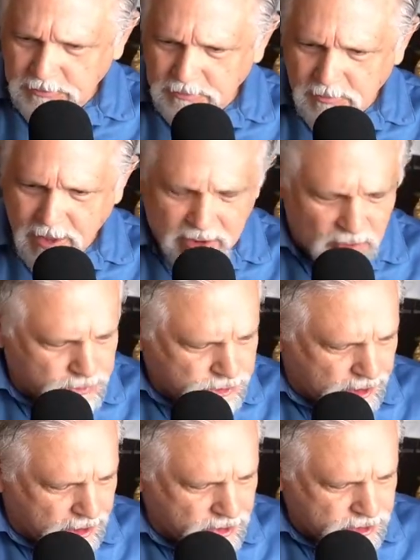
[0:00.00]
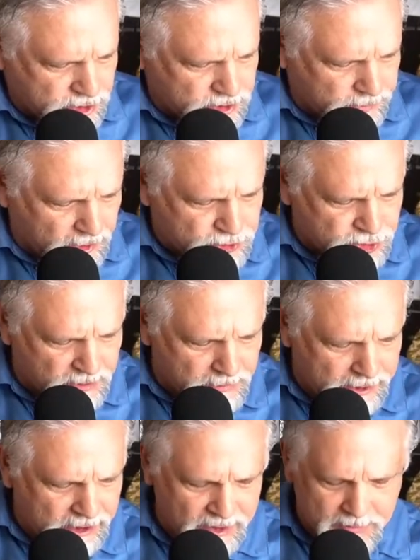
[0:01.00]
Michael was there. Such a pleasure to
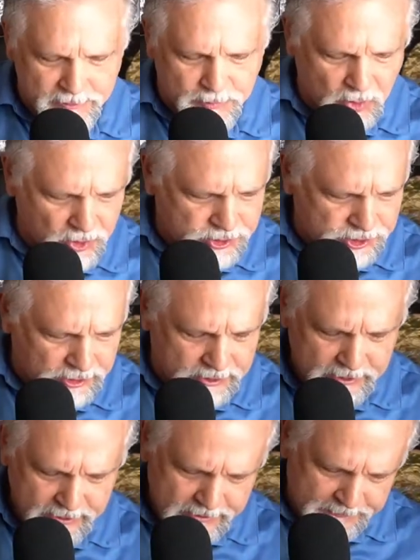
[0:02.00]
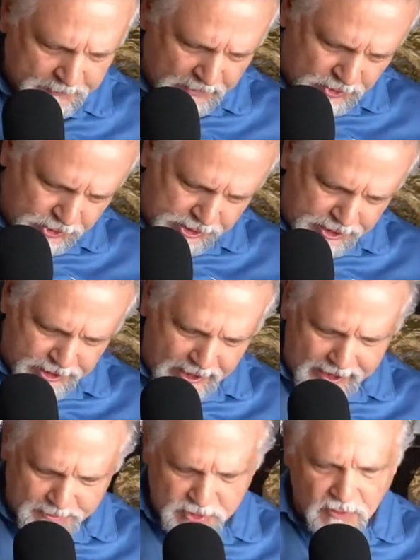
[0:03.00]
meet him in person. You see the
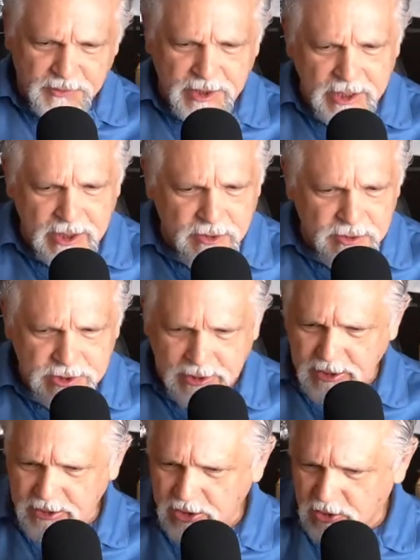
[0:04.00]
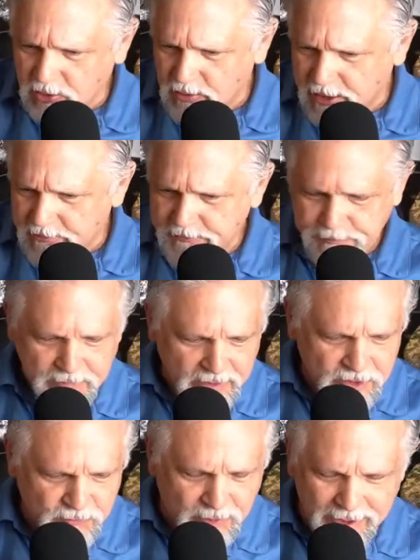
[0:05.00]
names over the years, and then you uh,
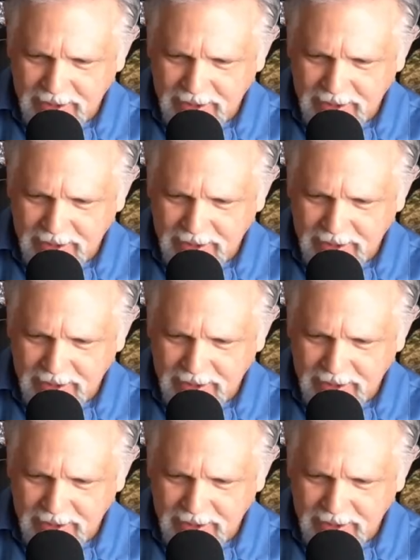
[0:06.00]
you finally